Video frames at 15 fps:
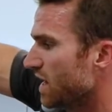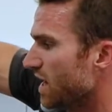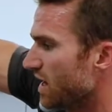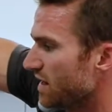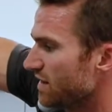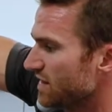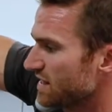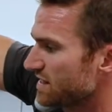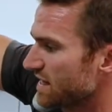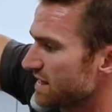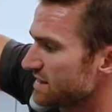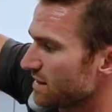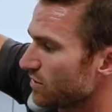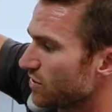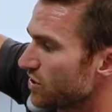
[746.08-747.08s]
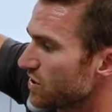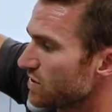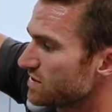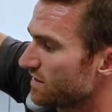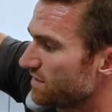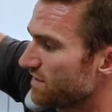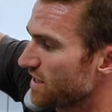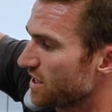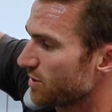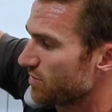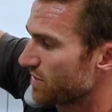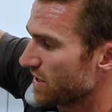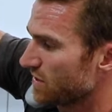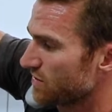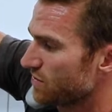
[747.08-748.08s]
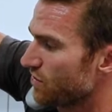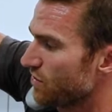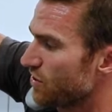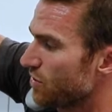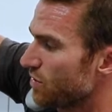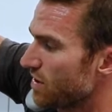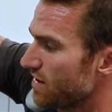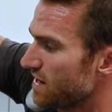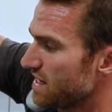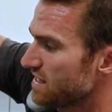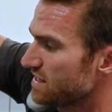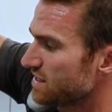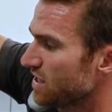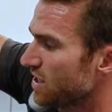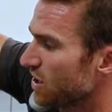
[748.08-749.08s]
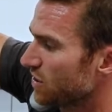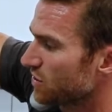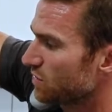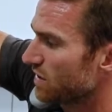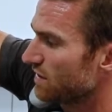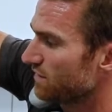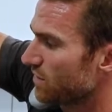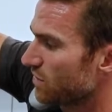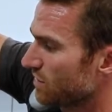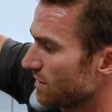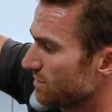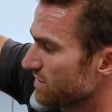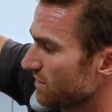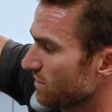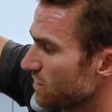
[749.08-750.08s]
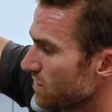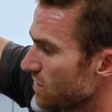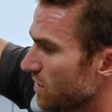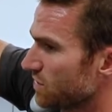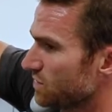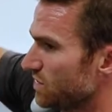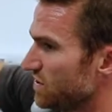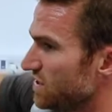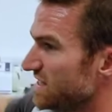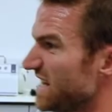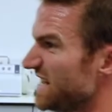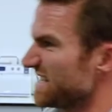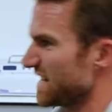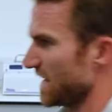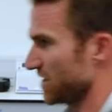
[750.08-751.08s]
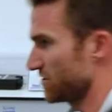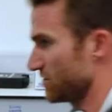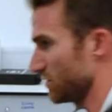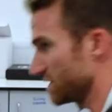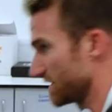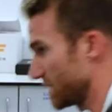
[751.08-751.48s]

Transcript: And in this case, I'm going to use the finger prick because I already know where it is. 24 grams of glucose, which is 8 dextrose